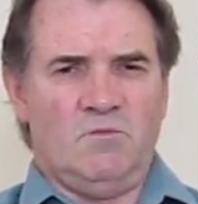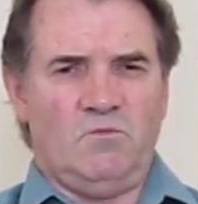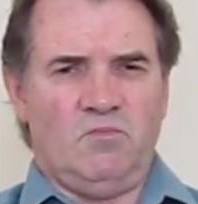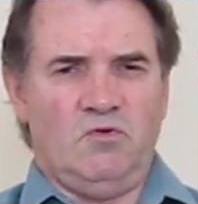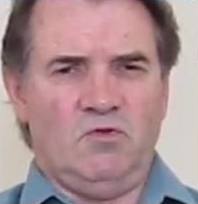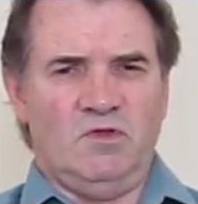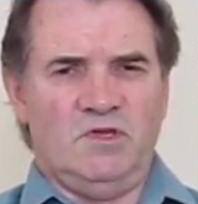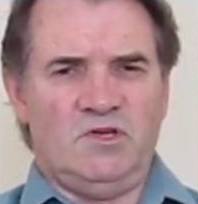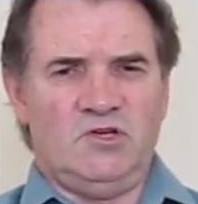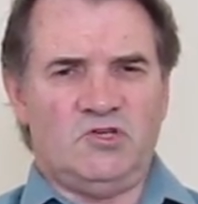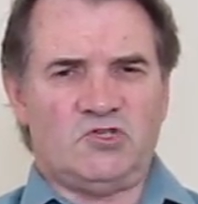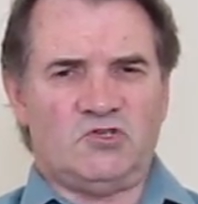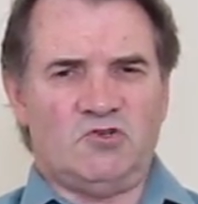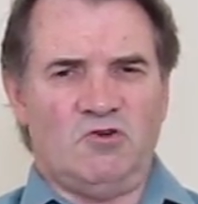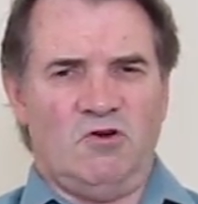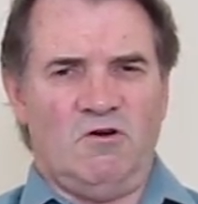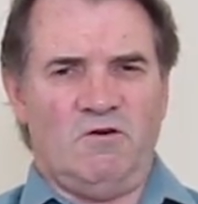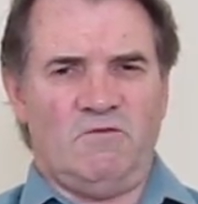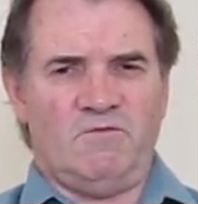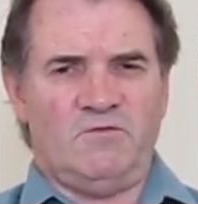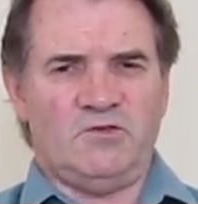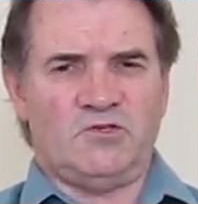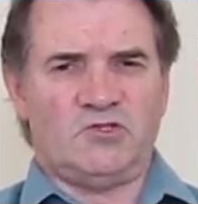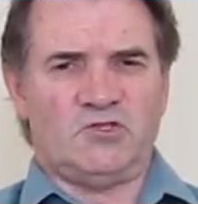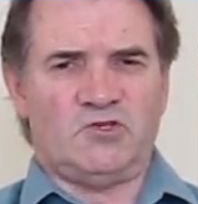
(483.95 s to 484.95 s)
police
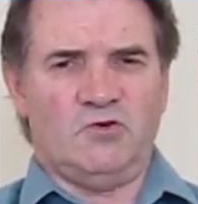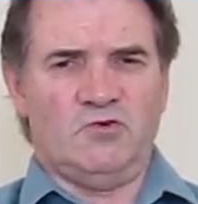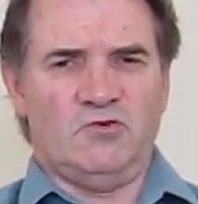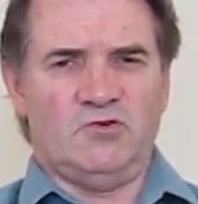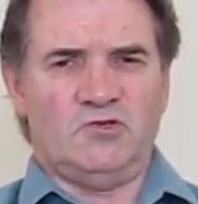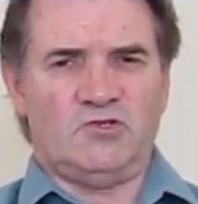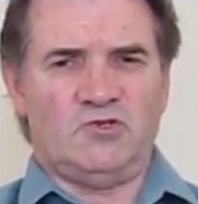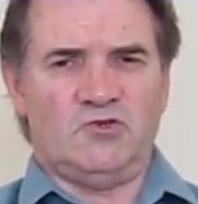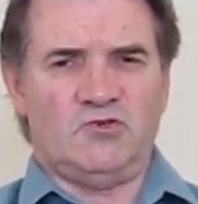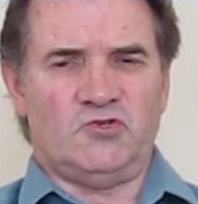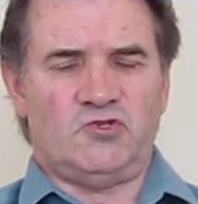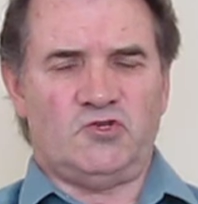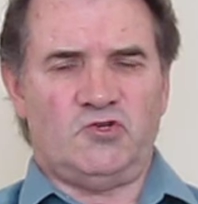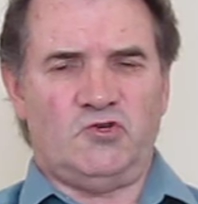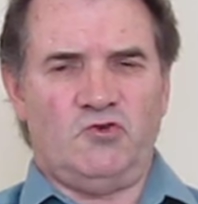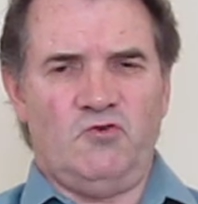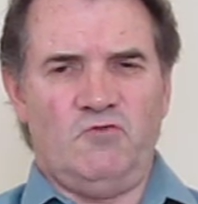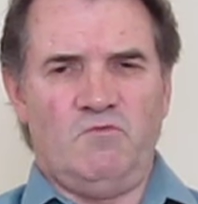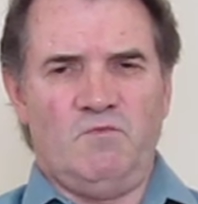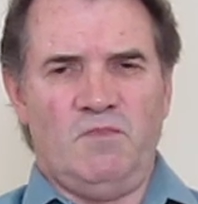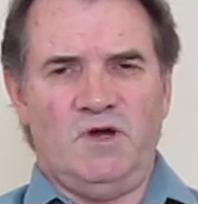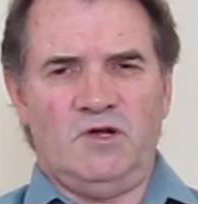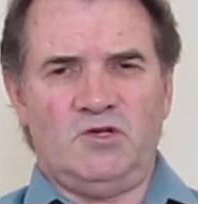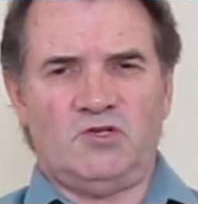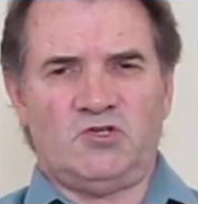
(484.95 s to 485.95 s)
officers, there's too
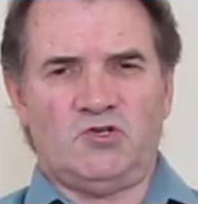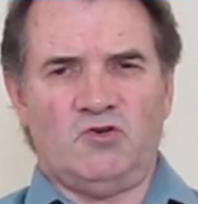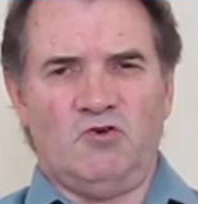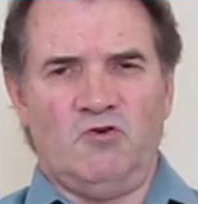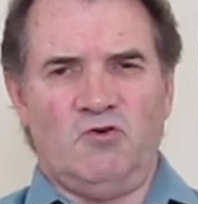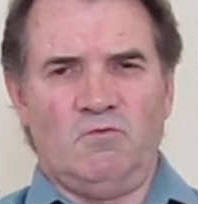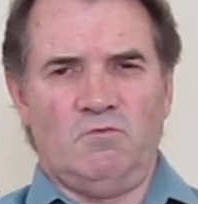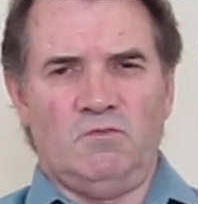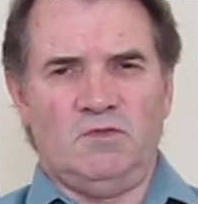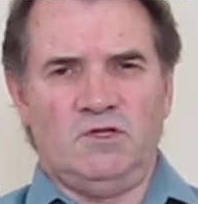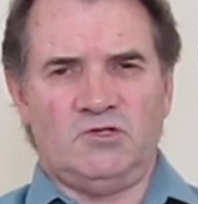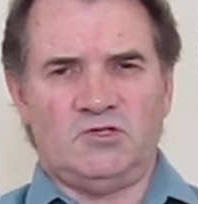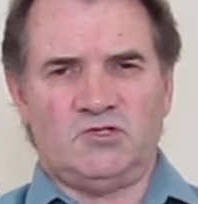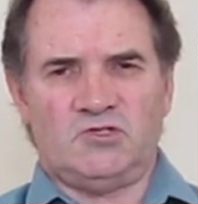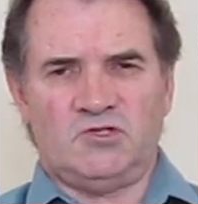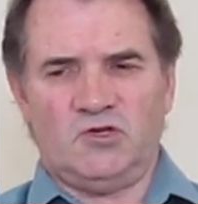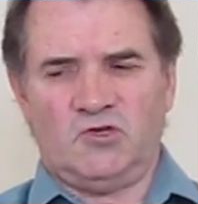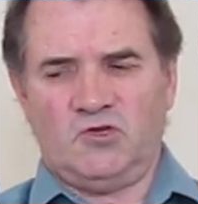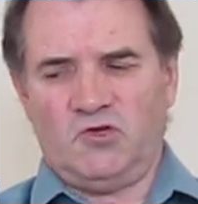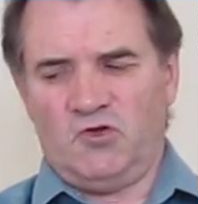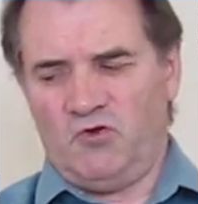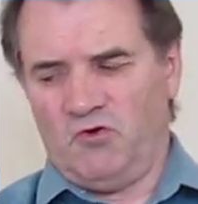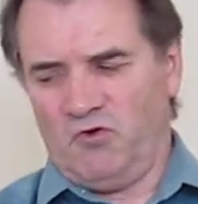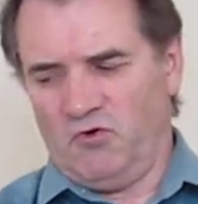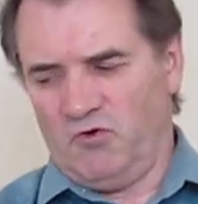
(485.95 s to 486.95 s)
much Homeland
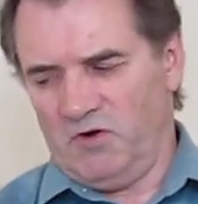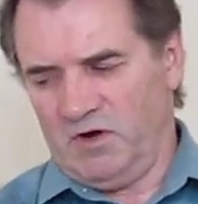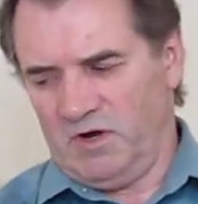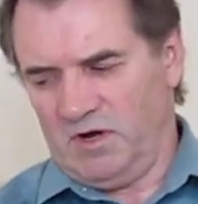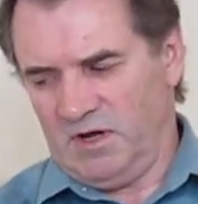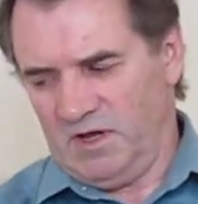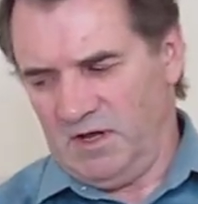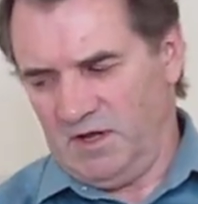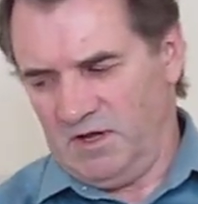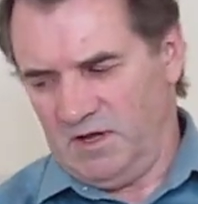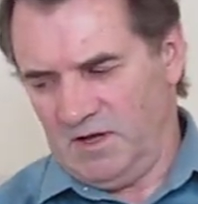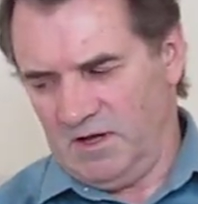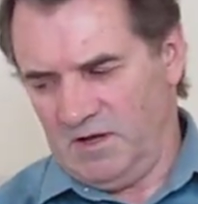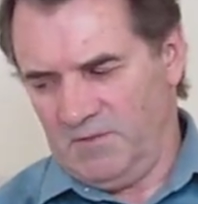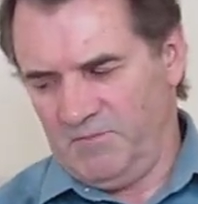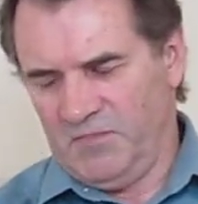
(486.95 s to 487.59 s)
Security,